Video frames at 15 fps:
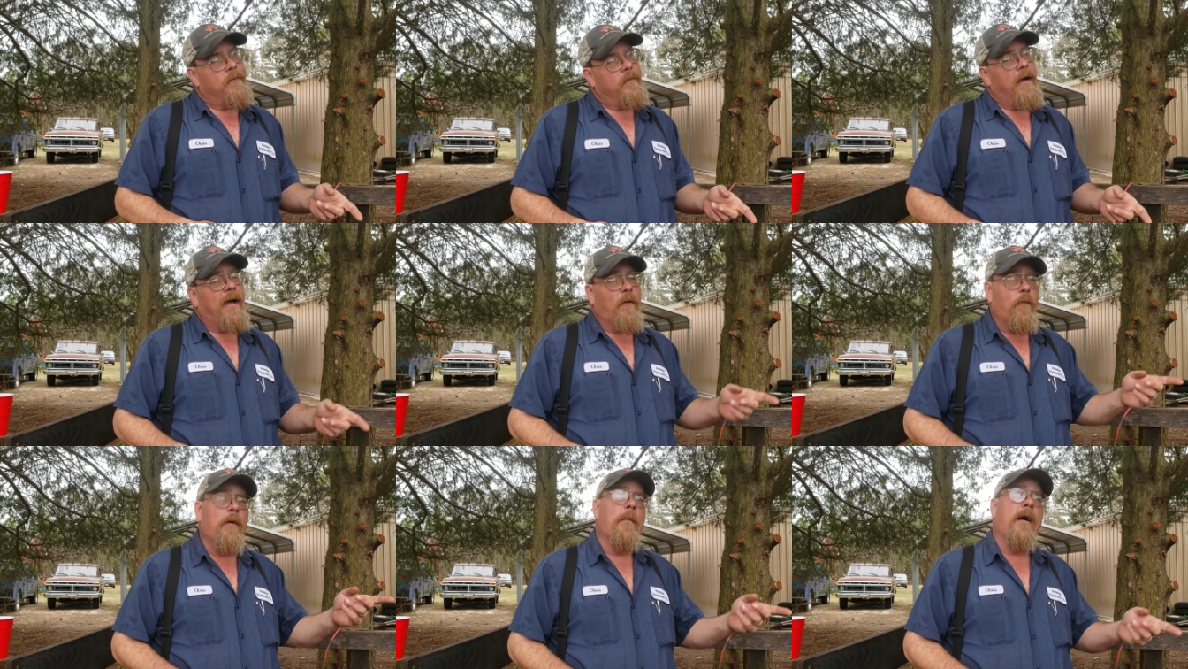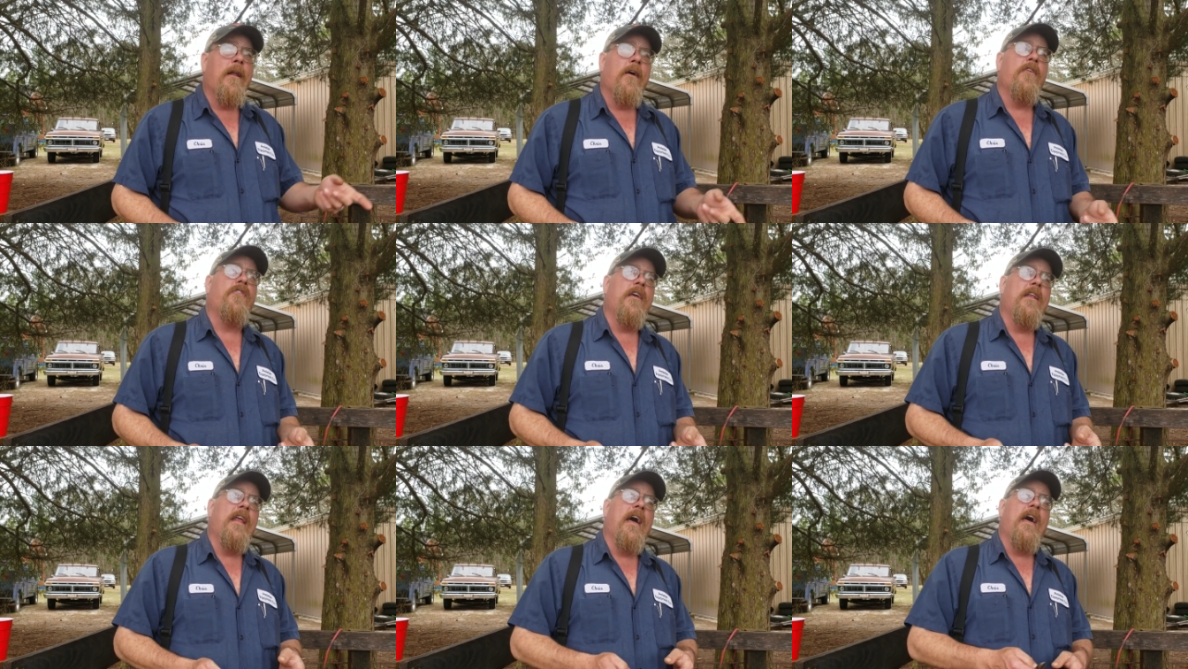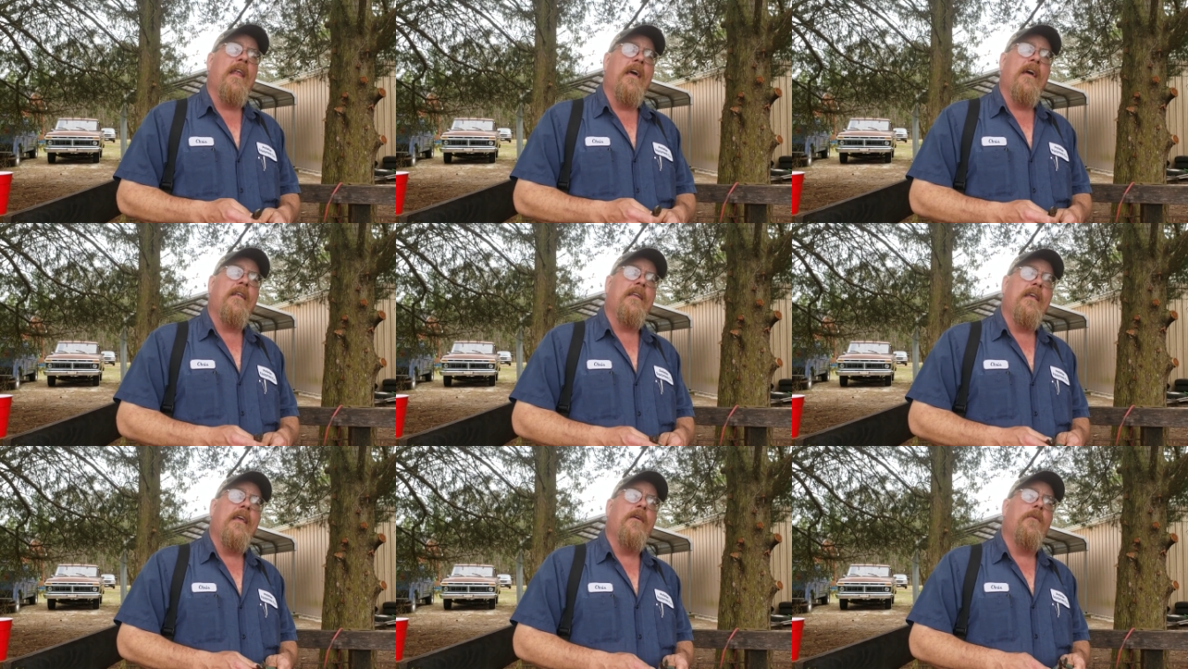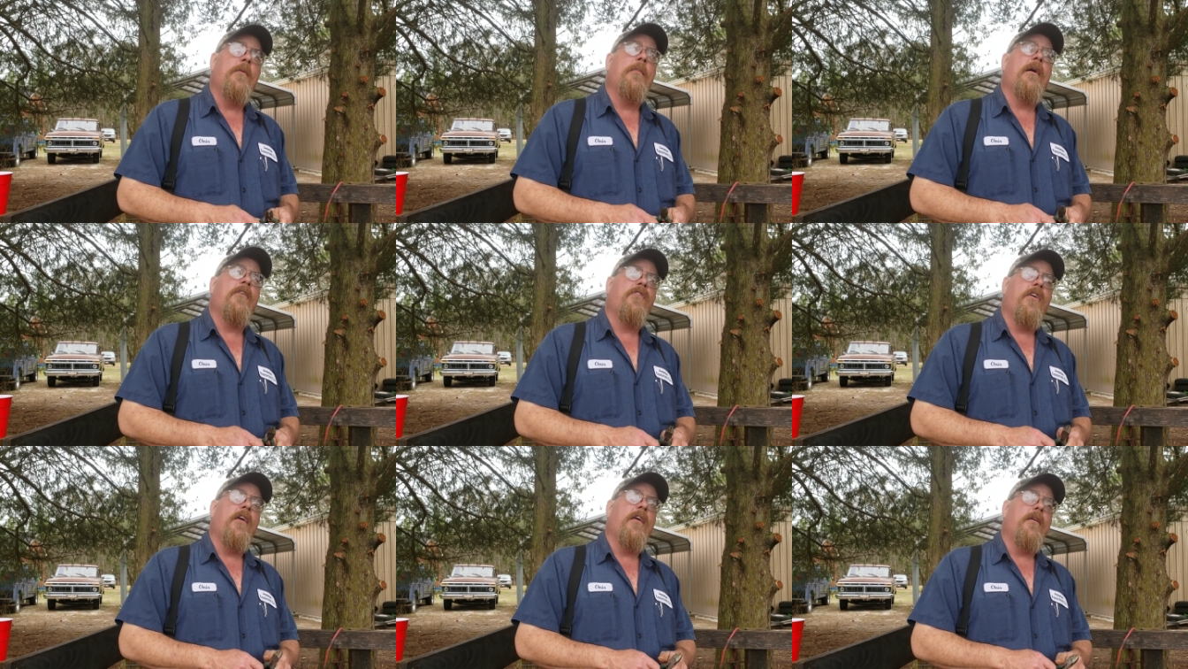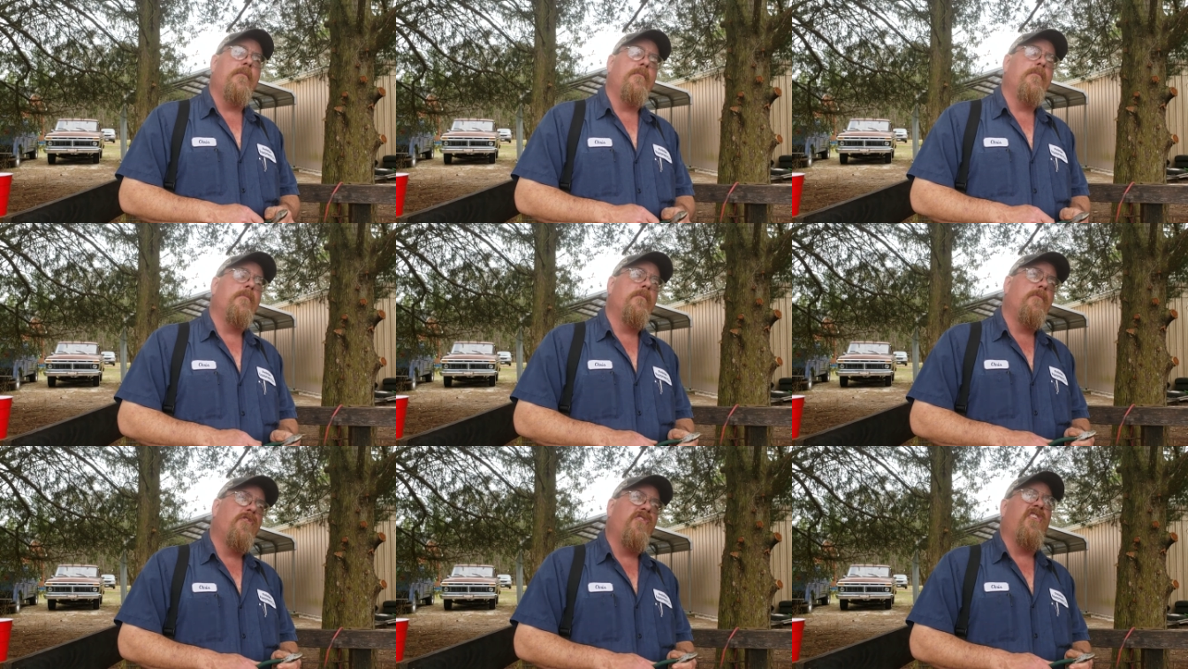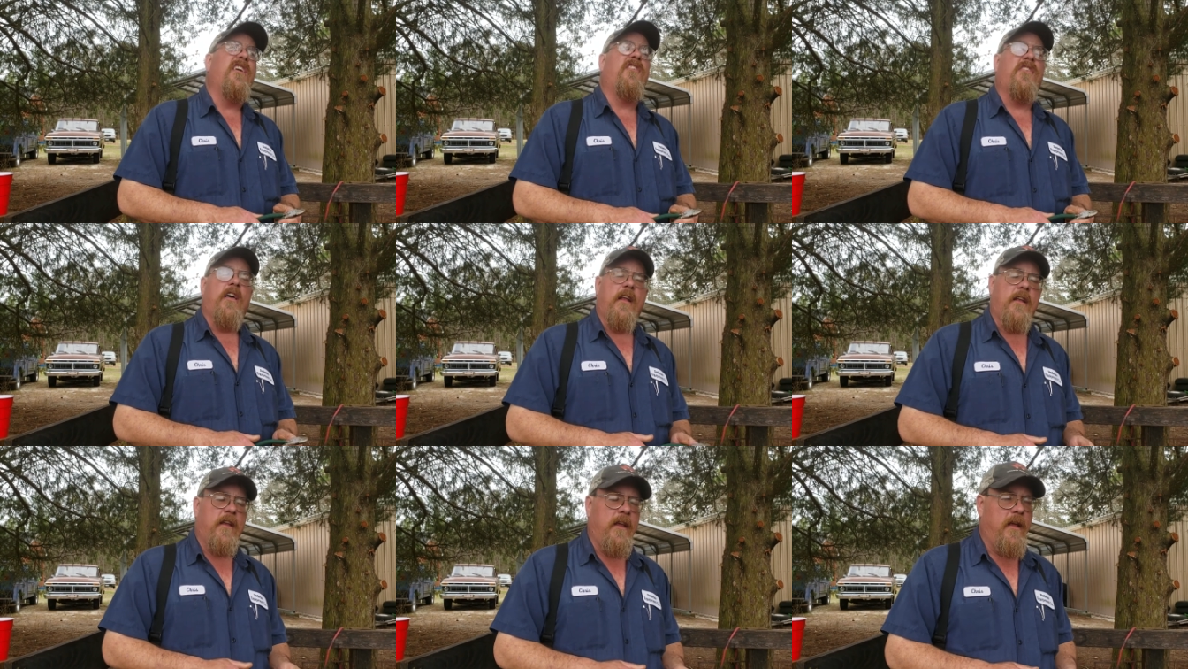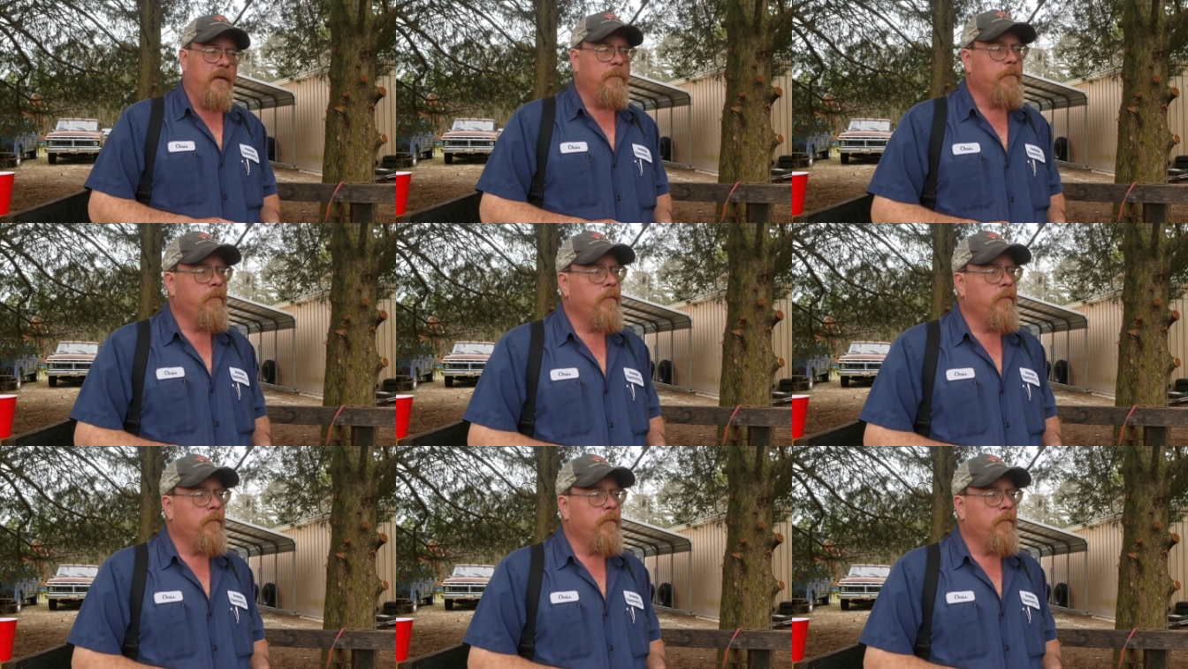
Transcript: I, we might not say nine out of ten, we might say six out of ten.